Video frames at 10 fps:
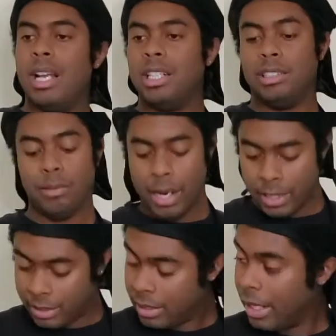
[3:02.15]

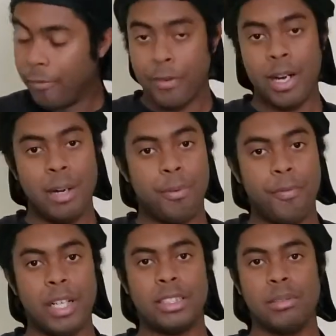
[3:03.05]
dress very
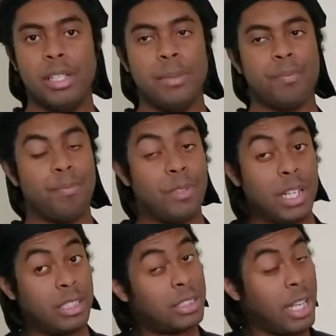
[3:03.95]
professionally.
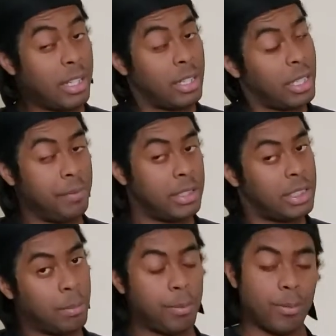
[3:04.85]
They're just not going to give you a
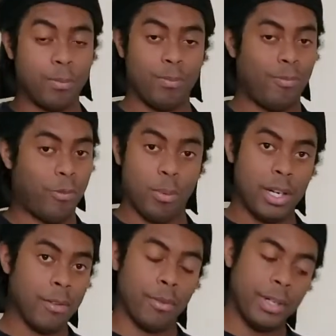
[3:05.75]
tip for
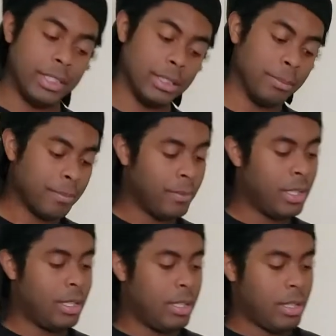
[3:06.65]
whatever reason.
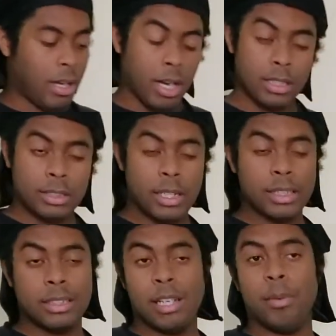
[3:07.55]
Honestly,
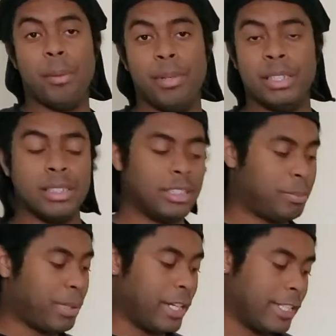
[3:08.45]
that's none of my business,
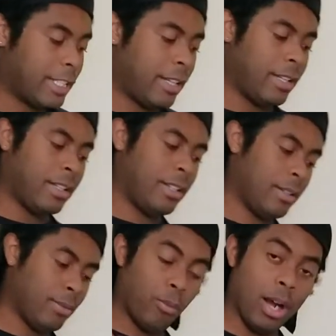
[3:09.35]
but
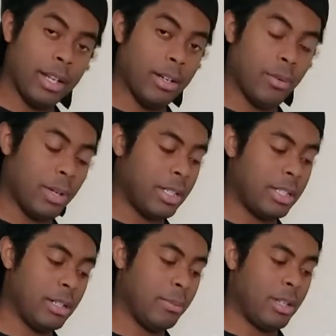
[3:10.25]
why they don't want to
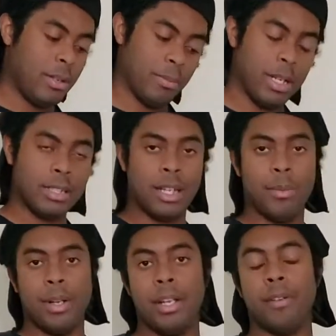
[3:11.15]
tip, that's not
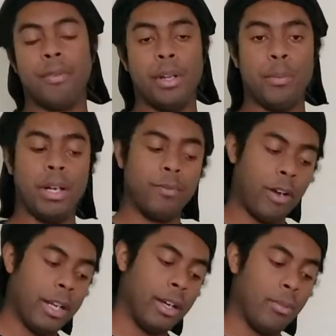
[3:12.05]
what you're here for. You want to
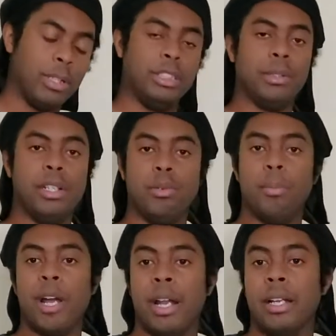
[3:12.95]
find out what you can do
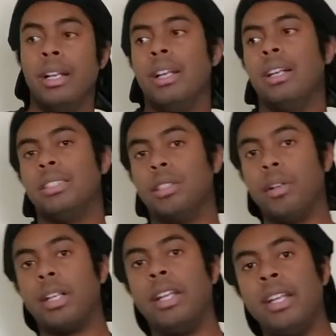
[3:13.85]
about it. So
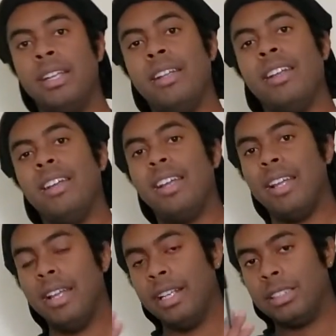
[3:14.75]
the key
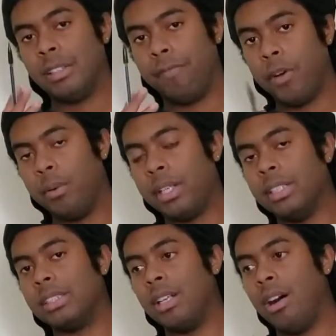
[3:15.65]
is to
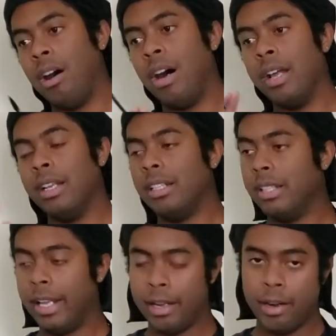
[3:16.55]
focus on
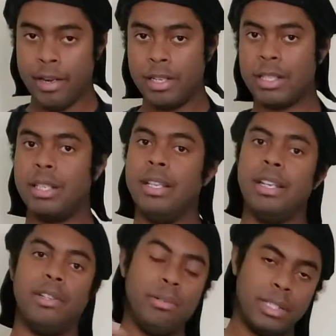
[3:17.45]
the areas
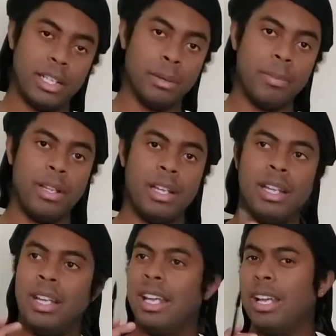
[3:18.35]
that do tip
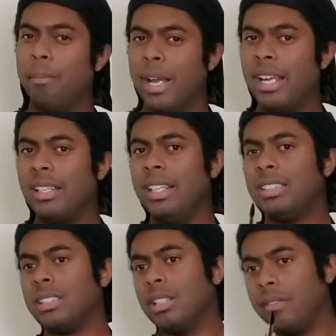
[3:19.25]
and mainly
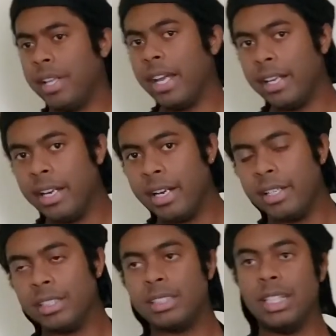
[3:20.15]
serve that
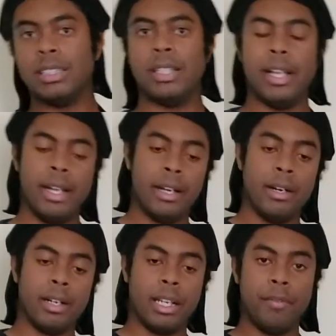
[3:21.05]
area, since they
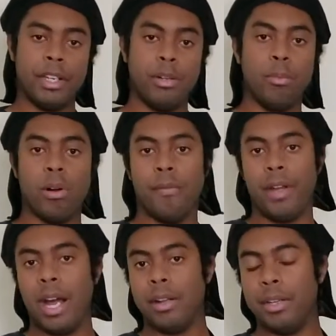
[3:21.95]
are giving you more
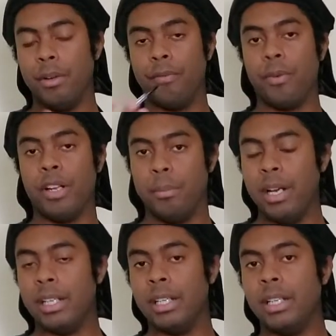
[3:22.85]
value for your
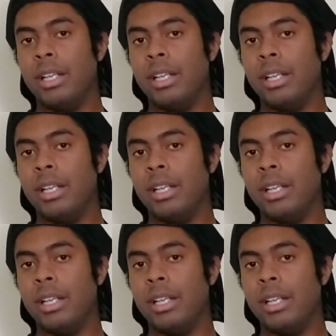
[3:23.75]
money,